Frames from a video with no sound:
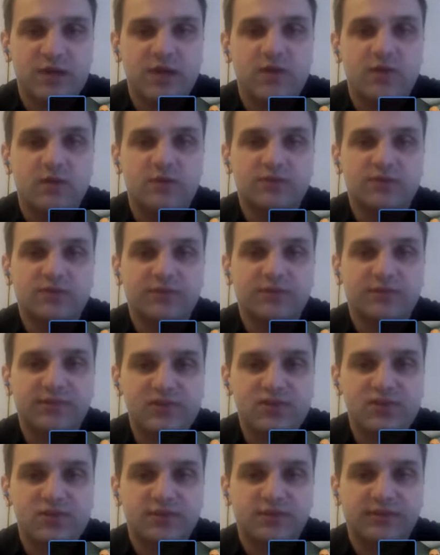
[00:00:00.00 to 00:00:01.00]
or
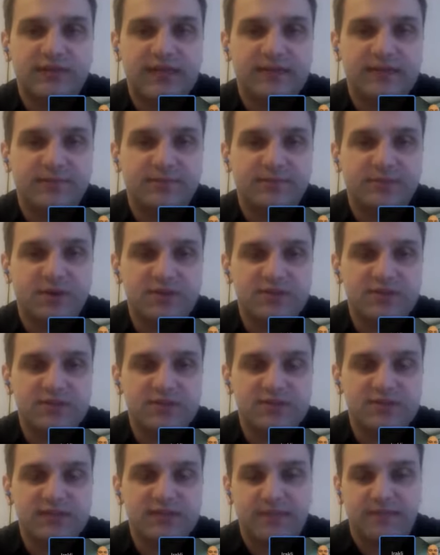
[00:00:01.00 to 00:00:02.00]
traditional data
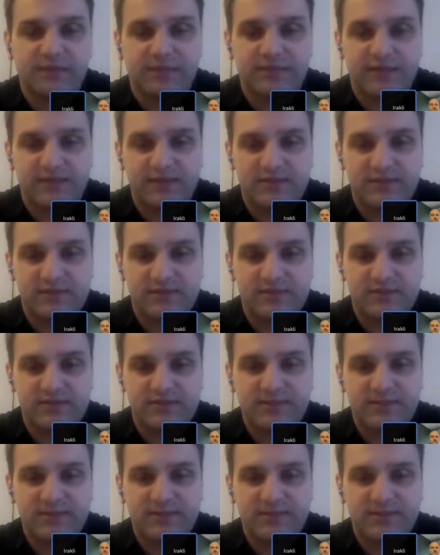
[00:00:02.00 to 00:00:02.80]
processing applications.